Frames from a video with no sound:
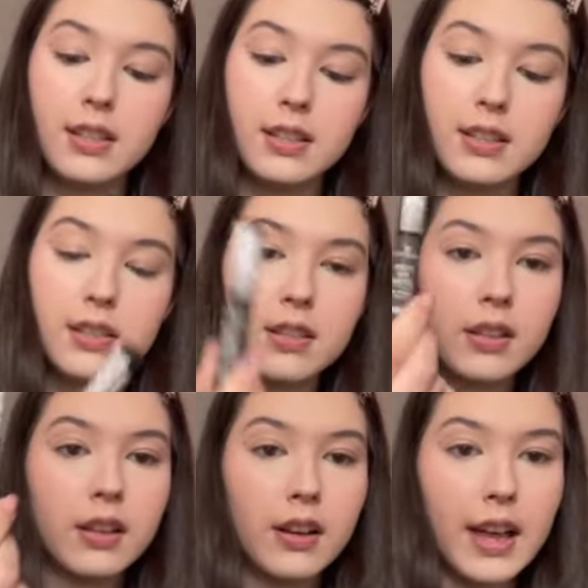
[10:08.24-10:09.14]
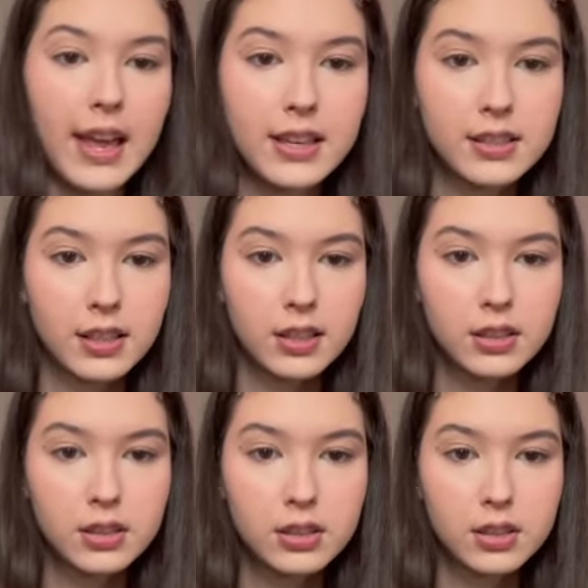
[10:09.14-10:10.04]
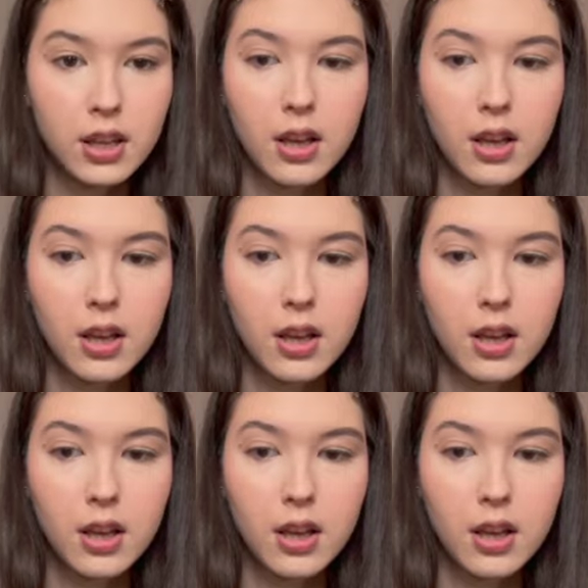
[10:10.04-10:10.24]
is the Essence